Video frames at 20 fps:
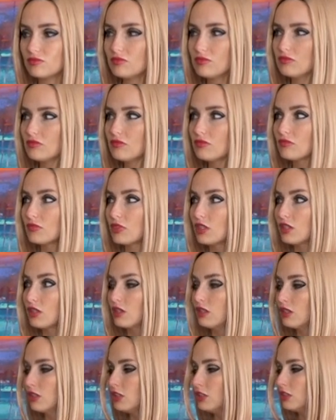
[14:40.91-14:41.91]
So
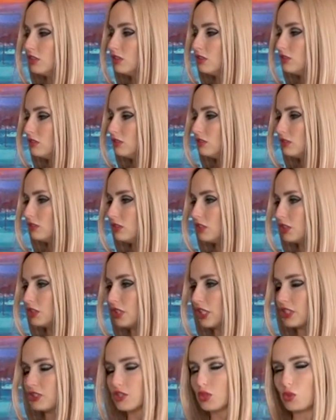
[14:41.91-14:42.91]
absolutely love this stuff. You
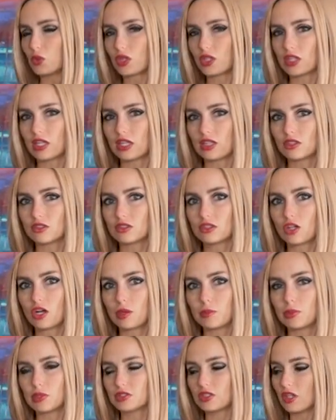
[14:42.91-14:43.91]
can actually order that on
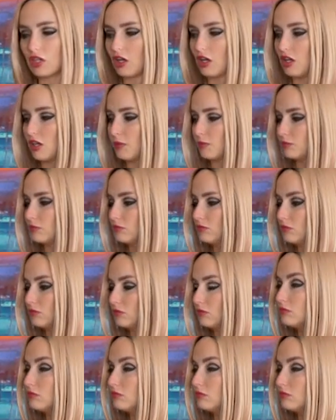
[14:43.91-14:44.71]
carbmelt.com. Oh yeah,